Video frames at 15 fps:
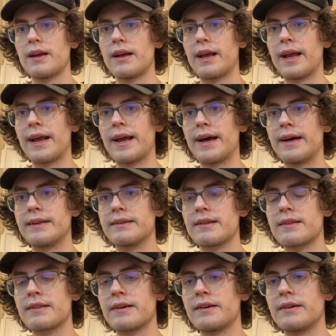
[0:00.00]
And
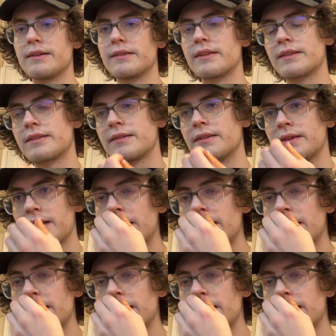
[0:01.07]
the